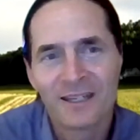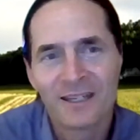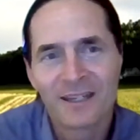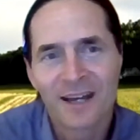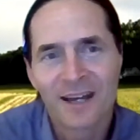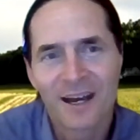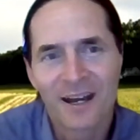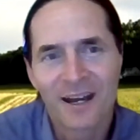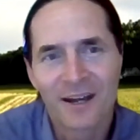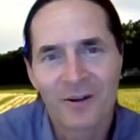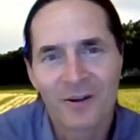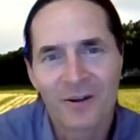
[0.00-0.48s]

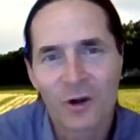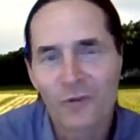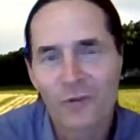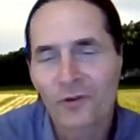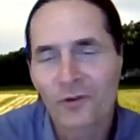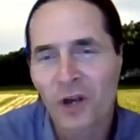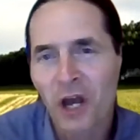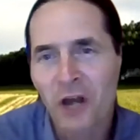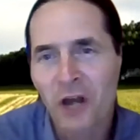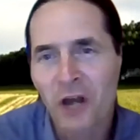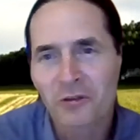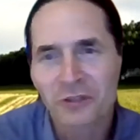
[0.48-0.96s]
Over
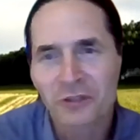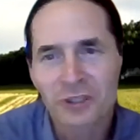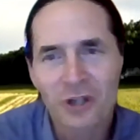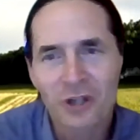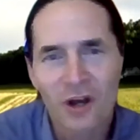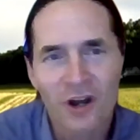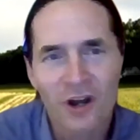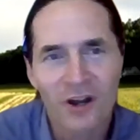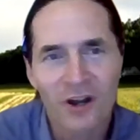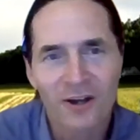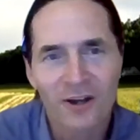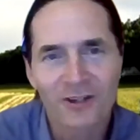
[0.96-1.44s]
100
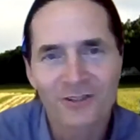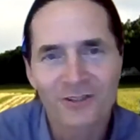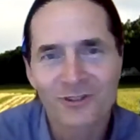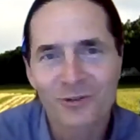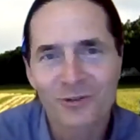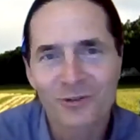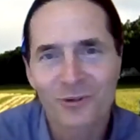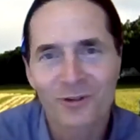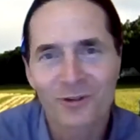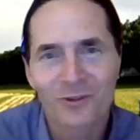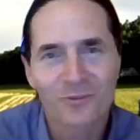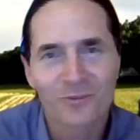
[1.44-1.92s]
cars,
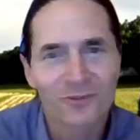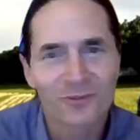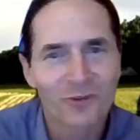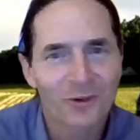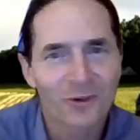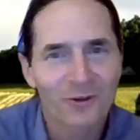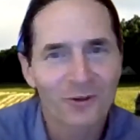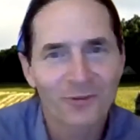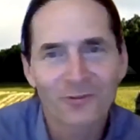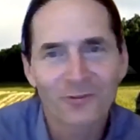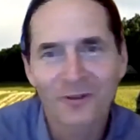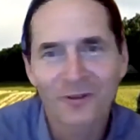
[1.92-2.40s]

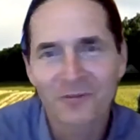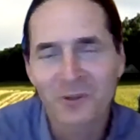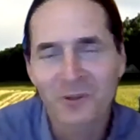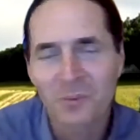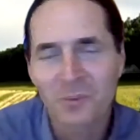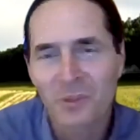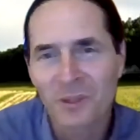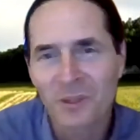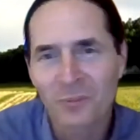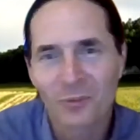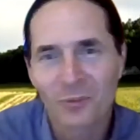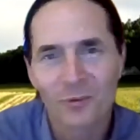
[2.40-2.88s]
250
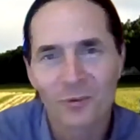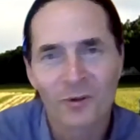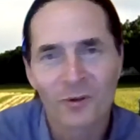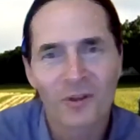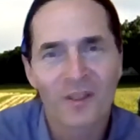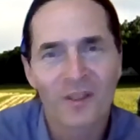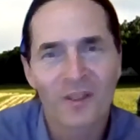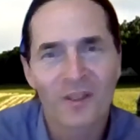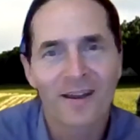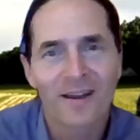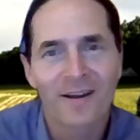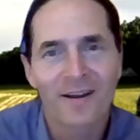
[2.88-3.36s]
people were
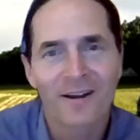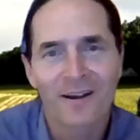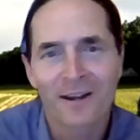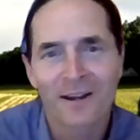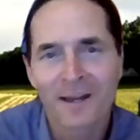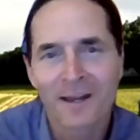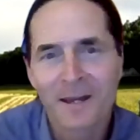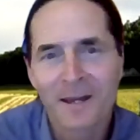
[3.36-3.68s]
there.